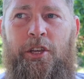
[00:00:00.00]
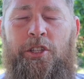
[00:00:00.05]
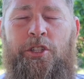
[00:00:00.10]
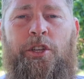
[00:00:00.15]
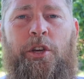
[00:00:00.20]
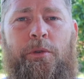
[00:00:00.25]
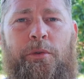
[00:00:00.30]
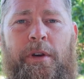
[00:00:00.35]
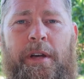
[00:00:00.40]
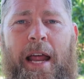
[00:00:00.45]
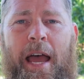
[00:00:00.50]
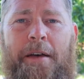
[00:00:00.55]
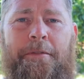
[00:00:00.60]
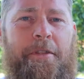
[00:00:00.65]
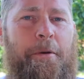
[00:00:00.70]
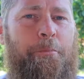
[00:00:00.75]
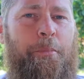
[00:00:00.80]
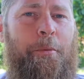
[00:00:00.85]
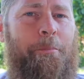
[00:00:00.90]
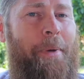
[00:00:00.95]
children
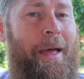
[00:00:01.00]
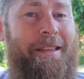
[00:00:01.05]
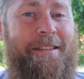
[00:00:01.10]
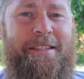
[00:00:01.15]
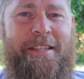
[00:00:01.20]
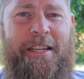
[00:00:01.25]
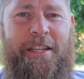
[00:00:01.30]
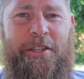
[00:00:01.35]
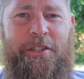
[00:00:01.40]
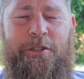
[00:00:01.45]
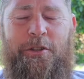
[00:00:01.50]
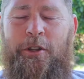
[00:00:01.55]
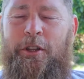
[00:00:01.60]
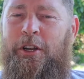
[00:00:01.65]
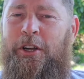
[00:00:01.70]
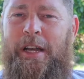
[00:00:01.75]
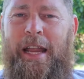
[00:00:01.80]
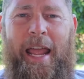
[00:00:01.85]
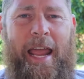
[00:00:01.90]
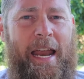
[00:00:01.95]
have the propensity to
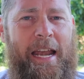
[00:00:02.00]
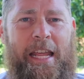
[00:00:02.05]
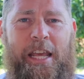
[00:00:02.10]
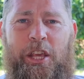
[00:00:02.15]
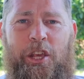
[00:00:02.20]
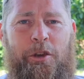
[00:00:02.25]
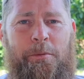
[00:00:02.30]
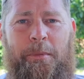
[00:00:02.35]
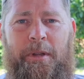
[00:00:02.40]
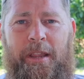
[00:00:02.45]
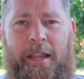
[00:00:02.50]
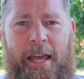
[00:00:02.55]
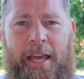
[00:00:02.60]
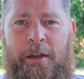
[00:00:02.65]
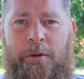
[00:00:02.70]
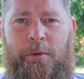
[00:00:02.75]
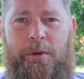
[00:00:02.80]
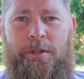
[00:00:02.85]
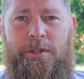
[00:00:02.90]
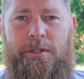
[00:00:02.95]
learn any human
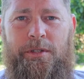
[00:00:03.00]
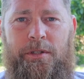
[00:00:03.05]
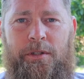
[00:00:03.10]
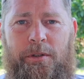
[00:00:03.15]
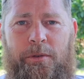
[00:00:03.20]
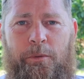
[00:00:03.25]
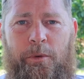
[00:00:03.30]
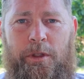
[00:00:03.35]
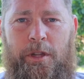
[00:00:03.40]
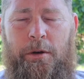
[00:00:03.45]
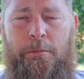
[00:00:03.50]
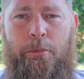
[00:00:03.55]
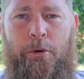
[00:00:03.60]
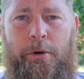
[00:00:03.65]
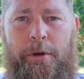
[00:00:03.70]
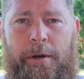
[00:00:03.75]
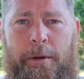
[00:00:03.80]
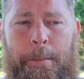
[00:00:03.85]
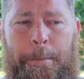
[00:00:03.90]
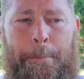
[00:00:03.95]
language when they're
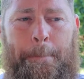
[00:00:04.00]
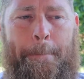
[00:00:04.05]
born,